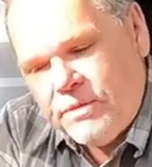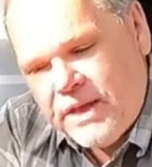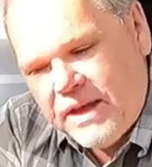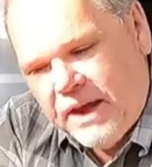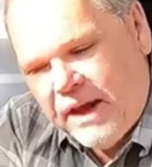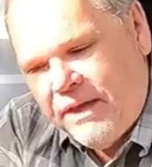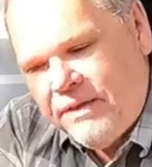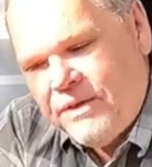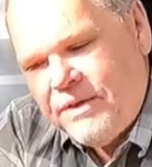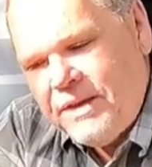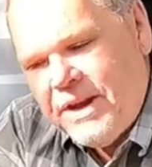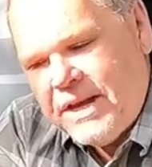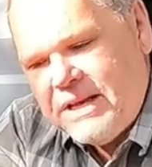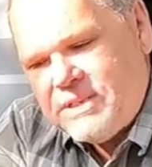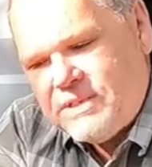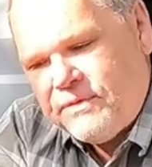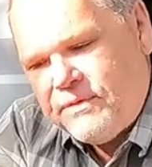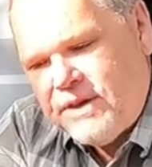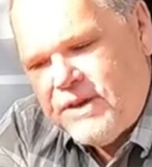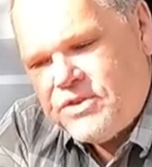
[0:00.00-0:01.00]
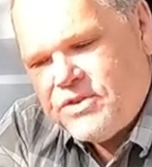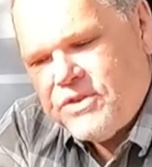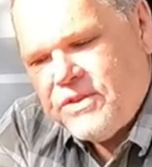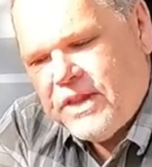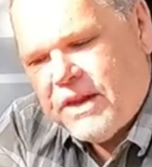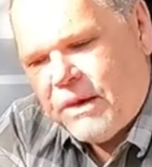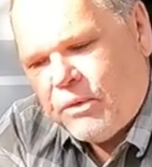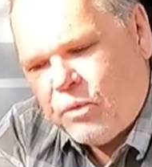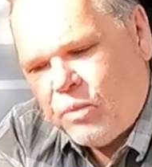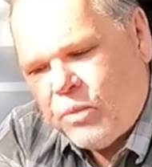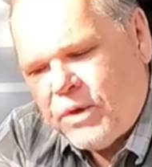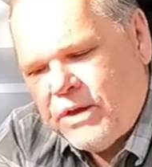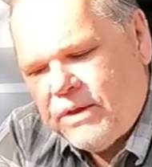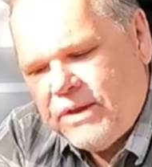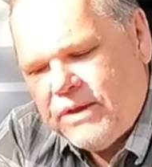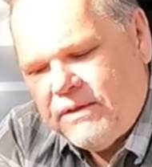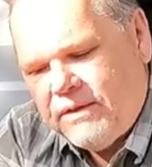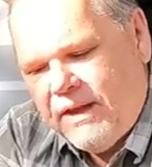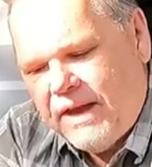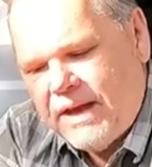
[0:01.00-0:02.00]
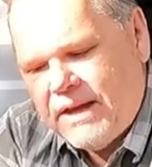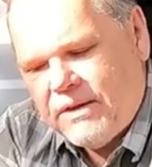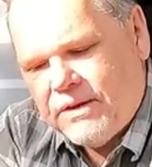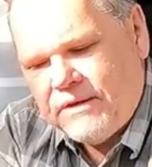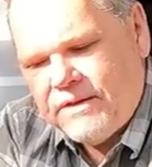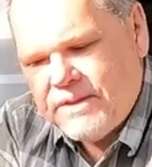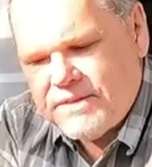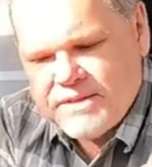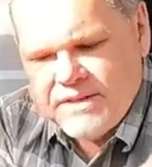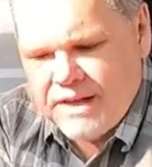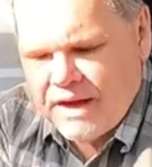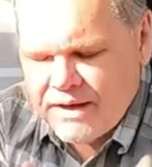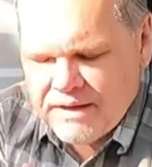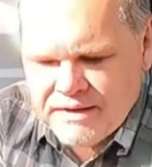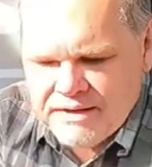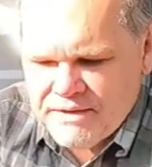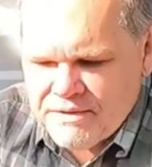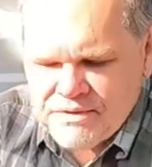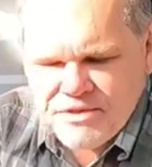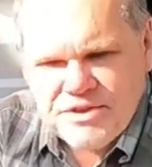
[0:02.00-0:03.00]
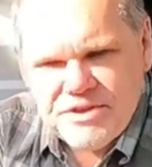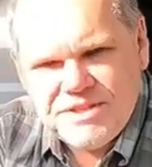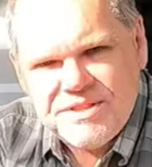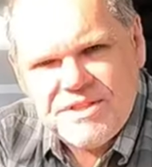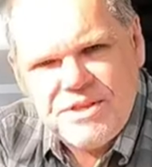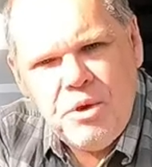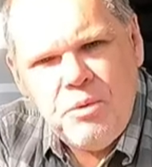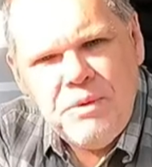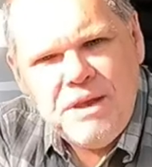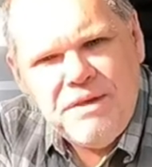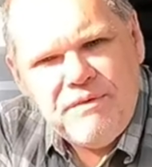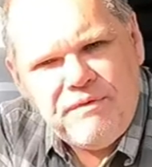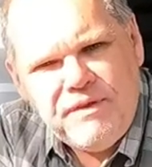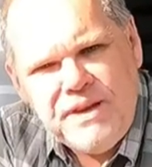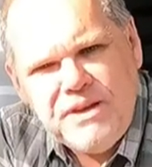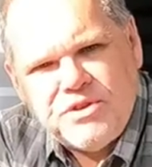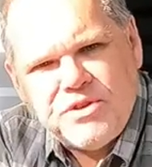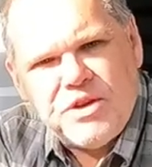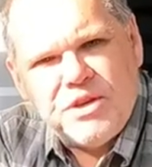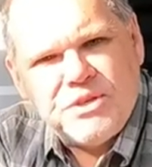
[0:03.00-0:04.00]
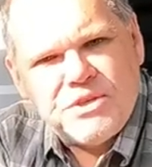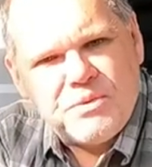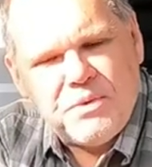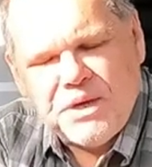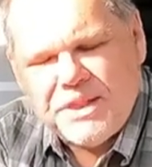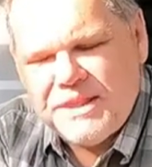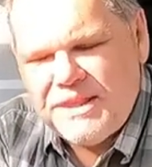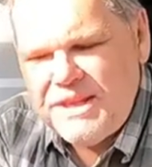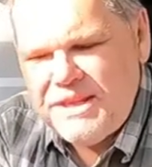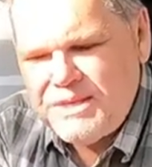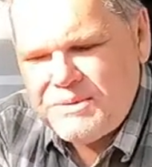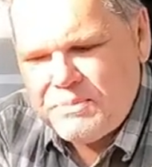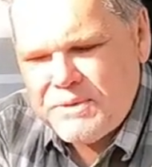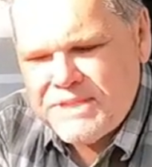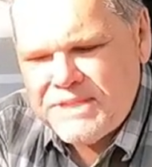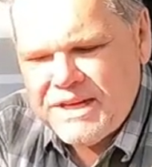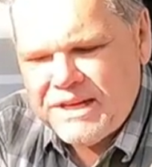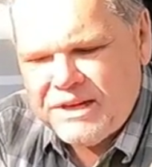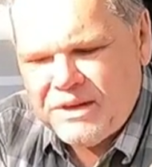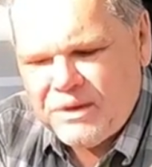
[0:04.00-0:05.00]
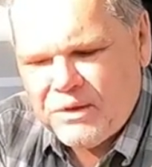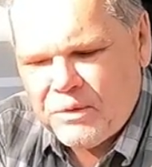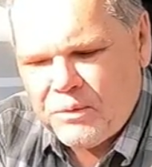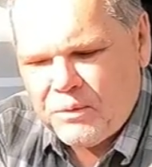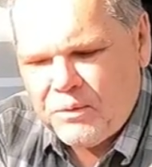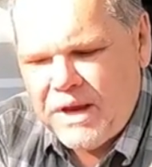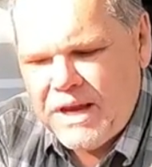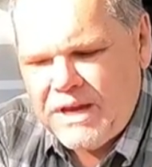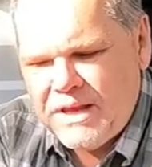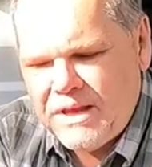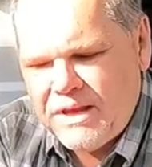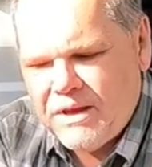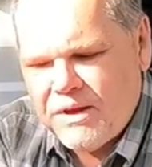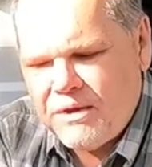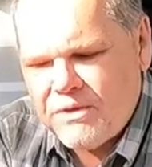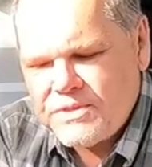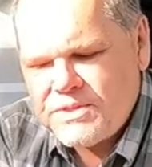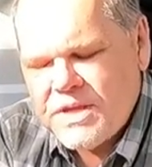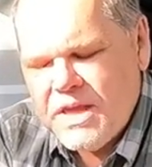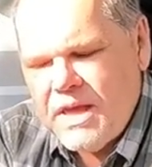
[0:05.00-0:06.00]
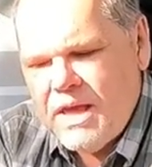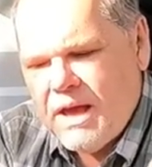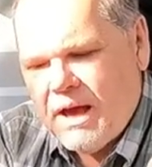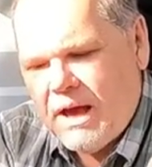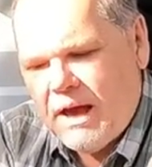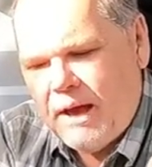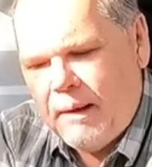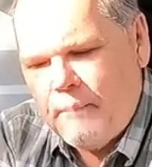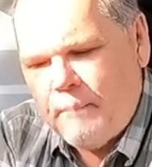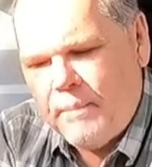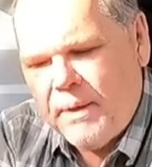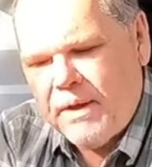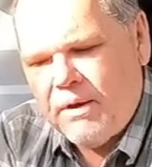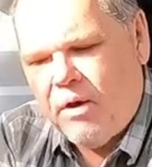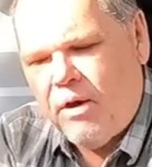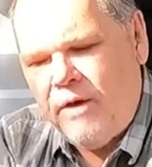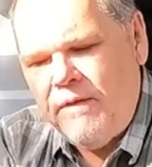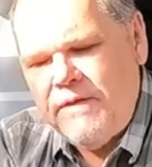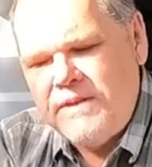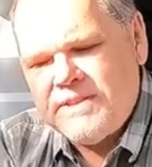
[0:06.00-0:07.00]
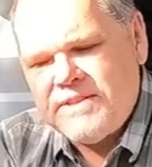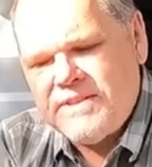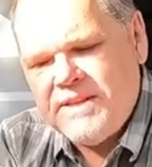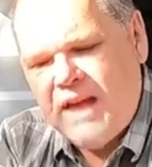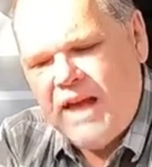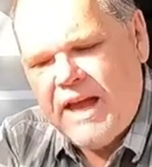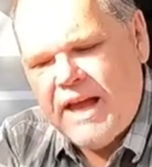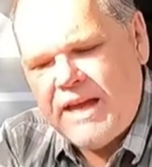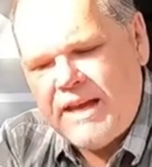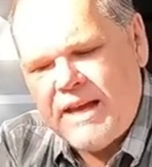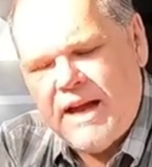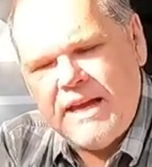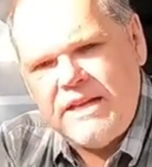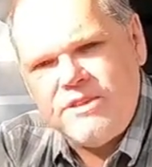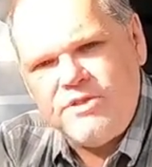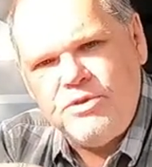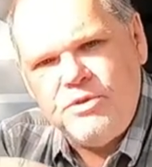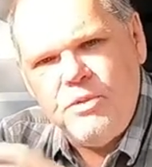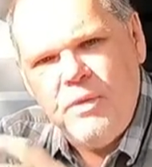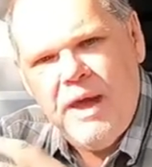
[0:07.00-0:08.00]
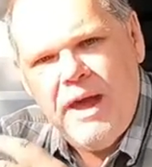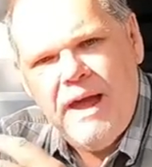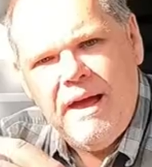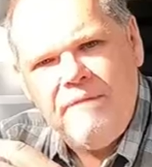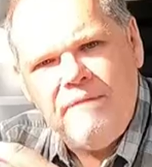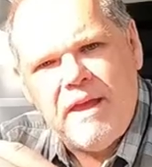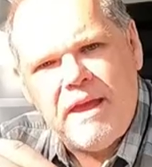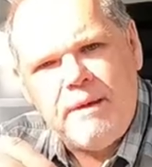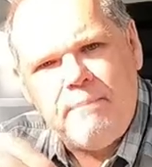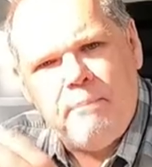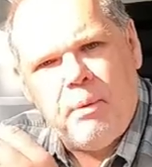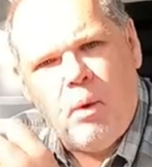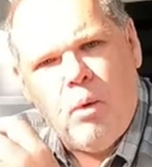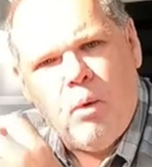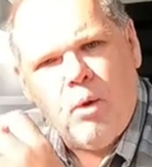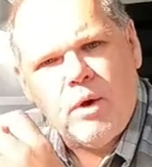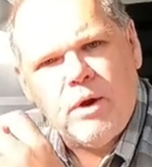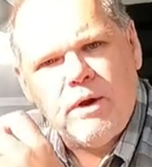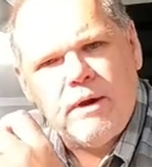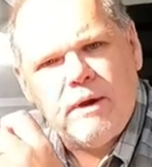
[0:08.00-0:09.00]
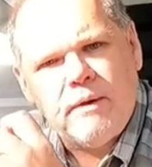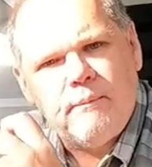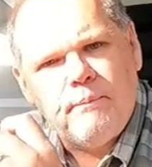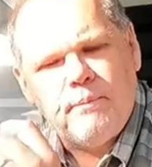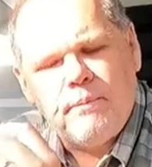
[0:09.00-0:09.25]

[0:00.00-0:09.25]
The other nice feature that I really like on this, and there's just so many features with these particular radios, but on the side I do have a port.